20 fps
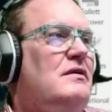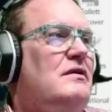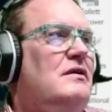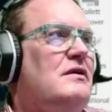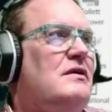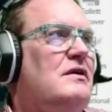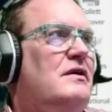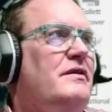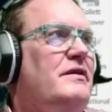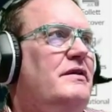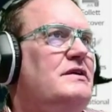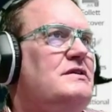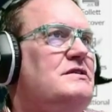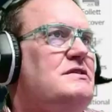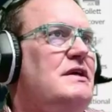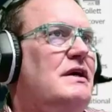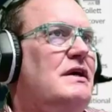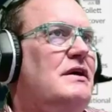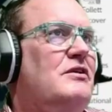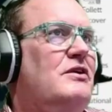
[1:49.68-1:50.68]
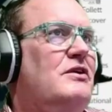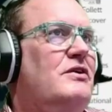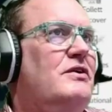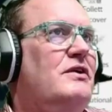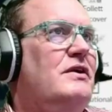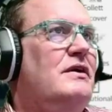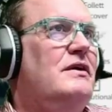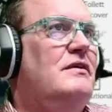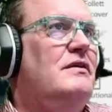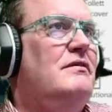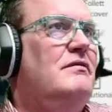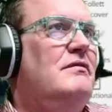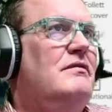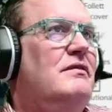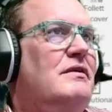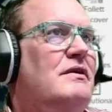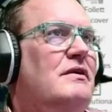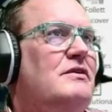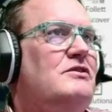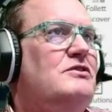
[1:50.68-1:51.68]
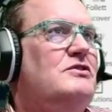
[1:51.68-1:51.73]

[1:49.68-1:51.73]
click on this, download it. I'll